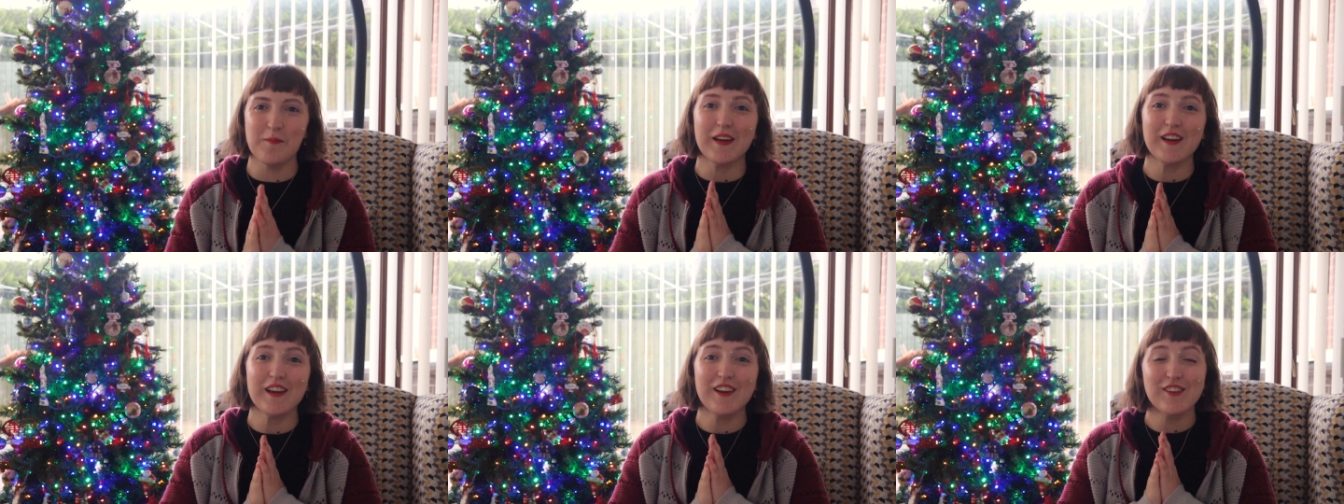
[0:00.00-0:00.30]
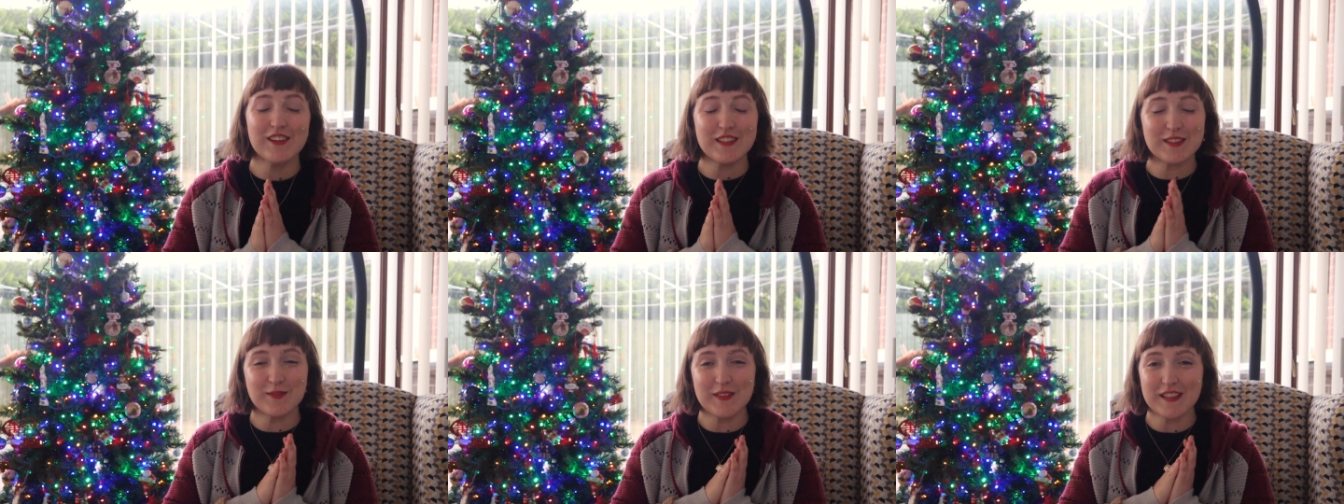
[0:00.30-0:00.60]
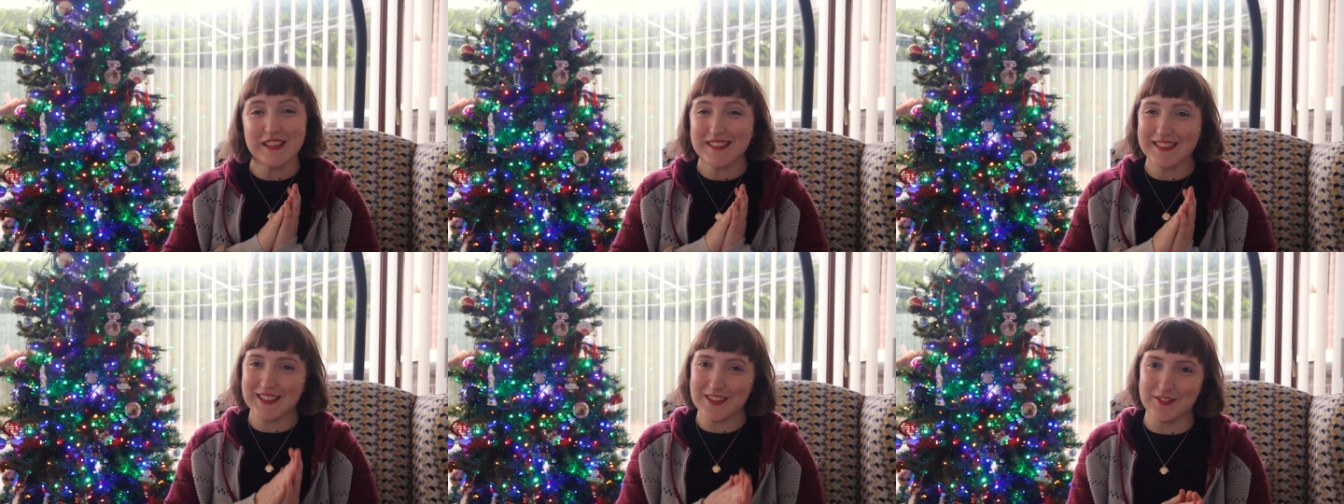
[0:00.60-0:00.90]
Merry
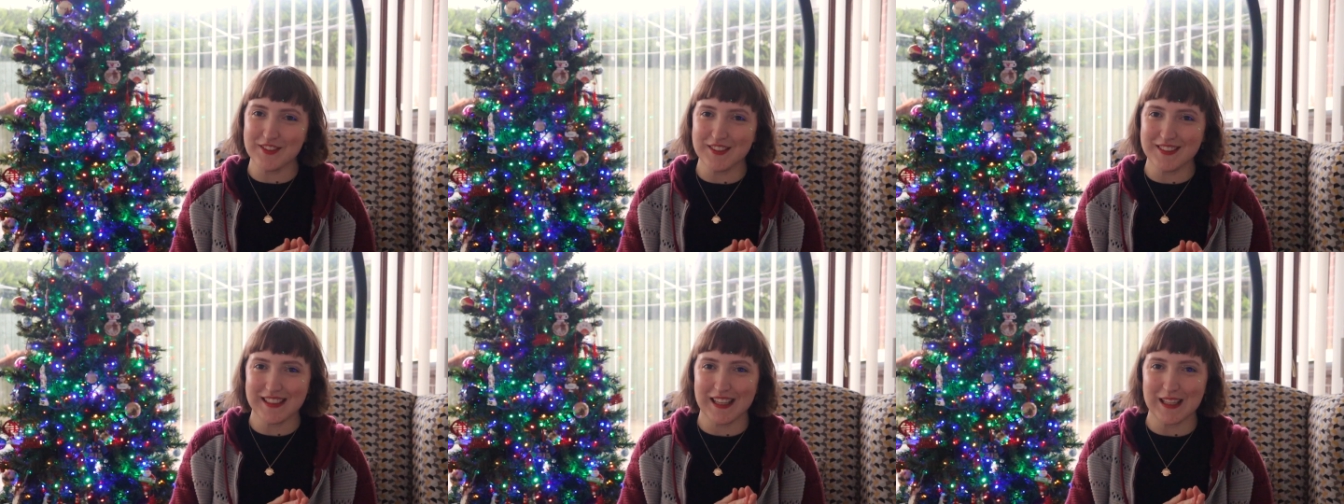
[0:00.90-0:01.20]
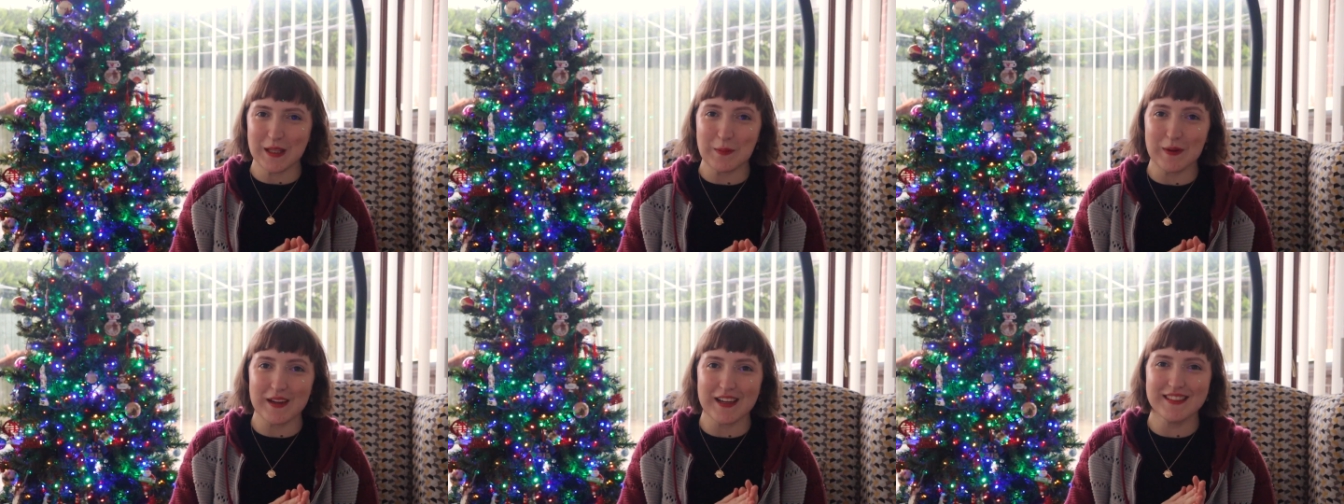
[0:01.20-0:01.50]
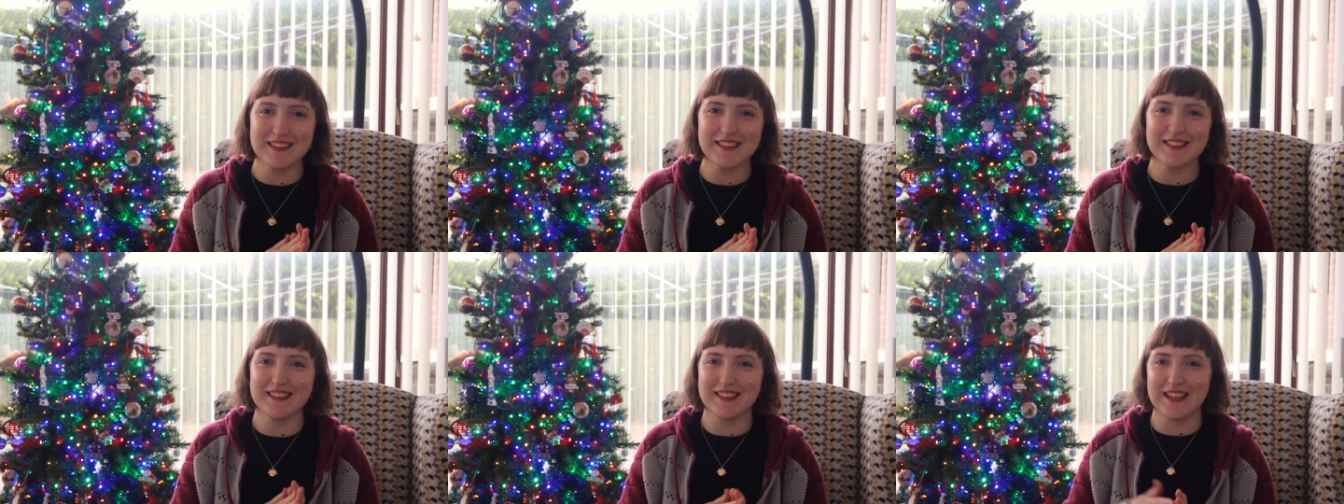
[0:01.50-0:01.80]
Christmas if you
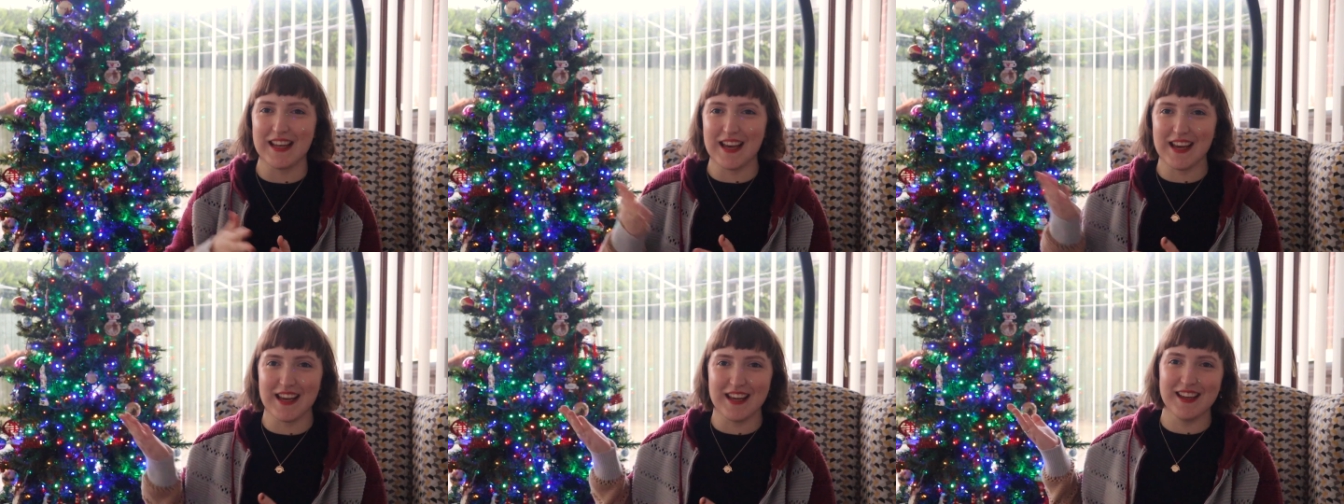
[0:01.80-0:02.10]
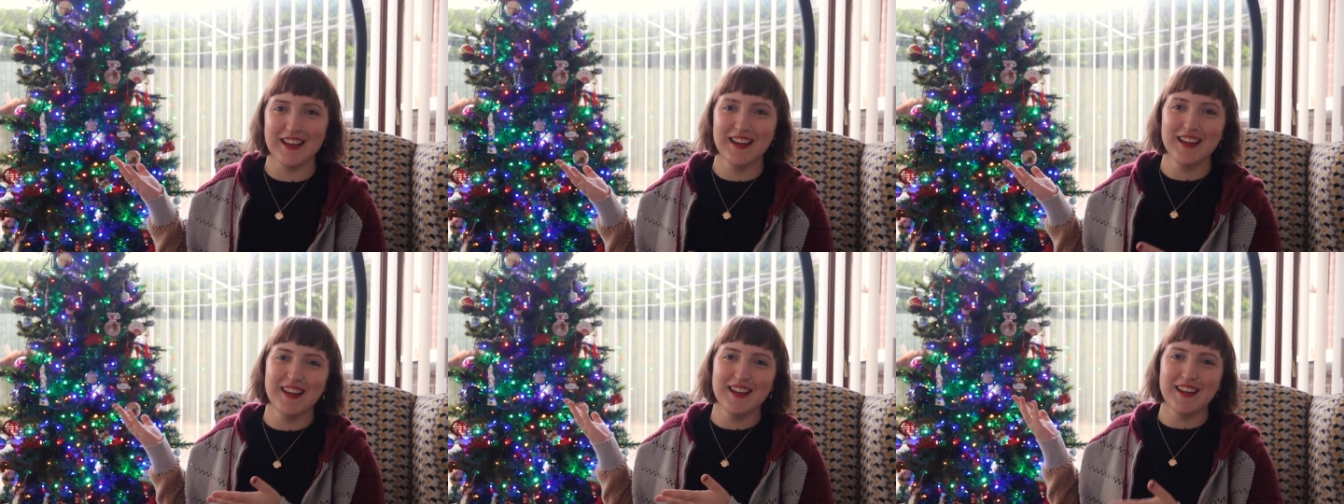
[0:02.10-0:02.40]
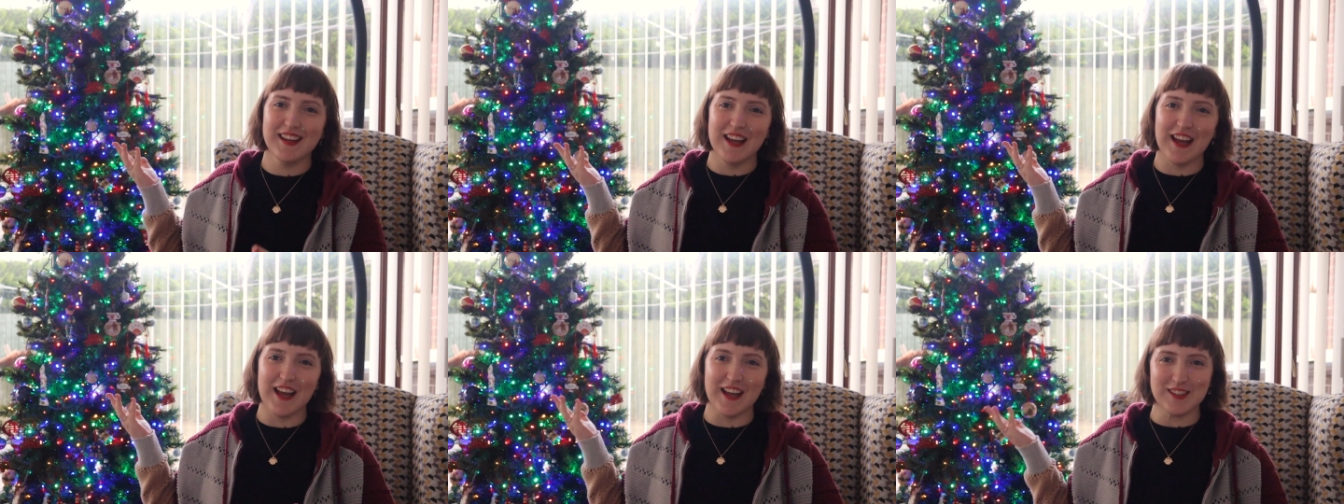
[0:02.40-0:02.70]
celebrate today,
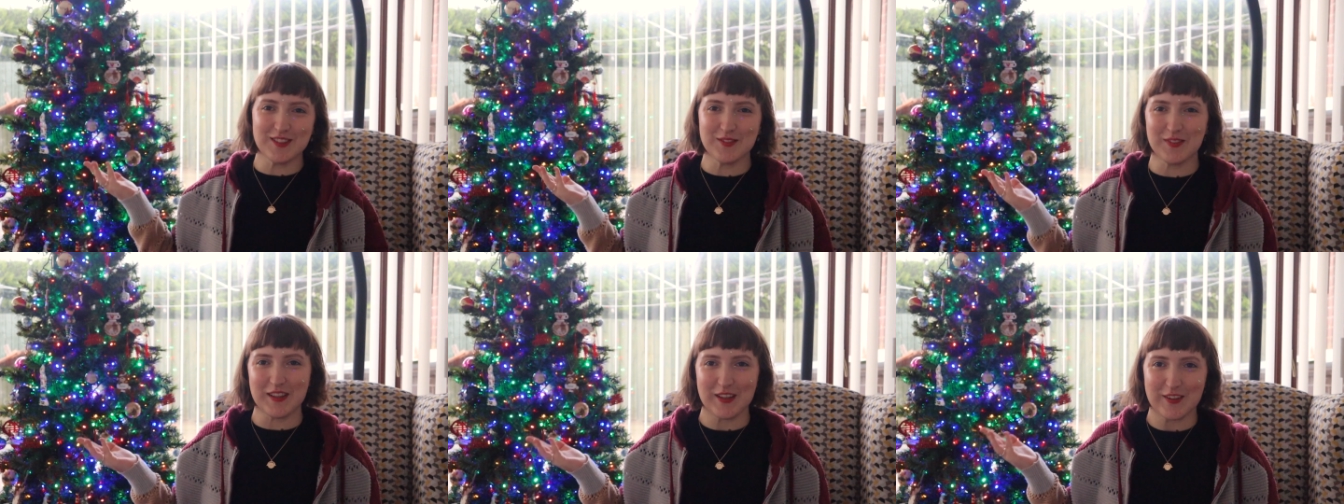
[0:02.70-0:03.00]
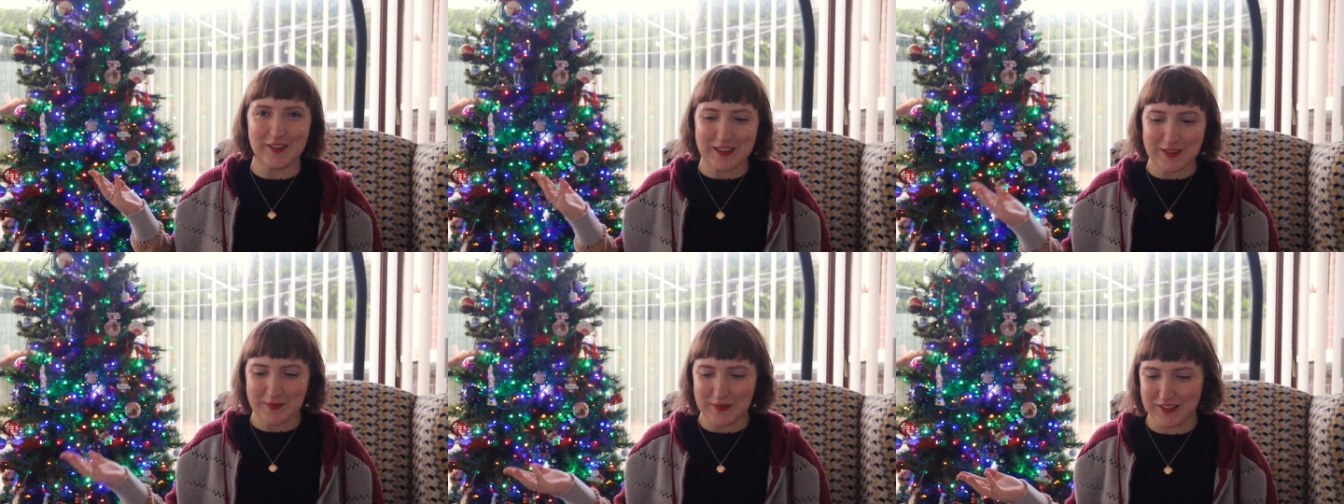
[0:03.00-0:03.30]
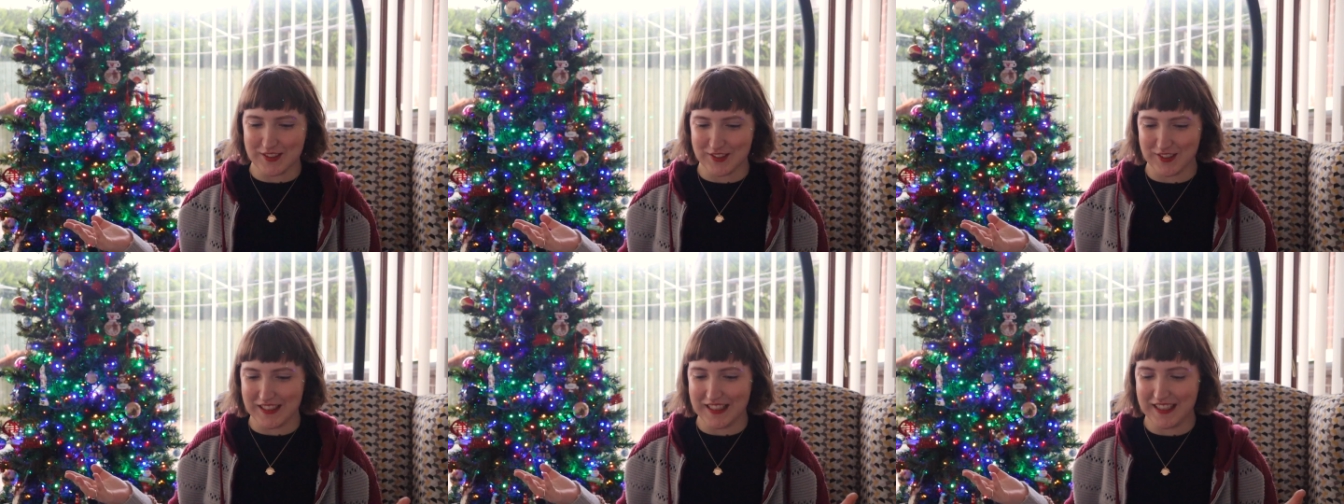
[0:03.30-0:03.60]
hence by the
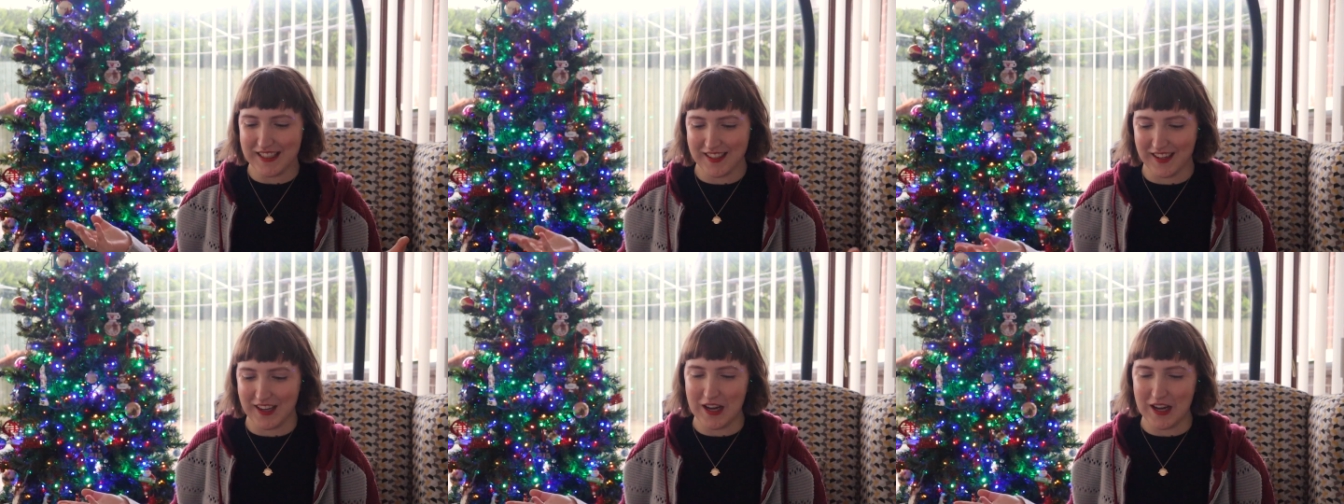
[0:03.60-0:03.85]
Christmas tree.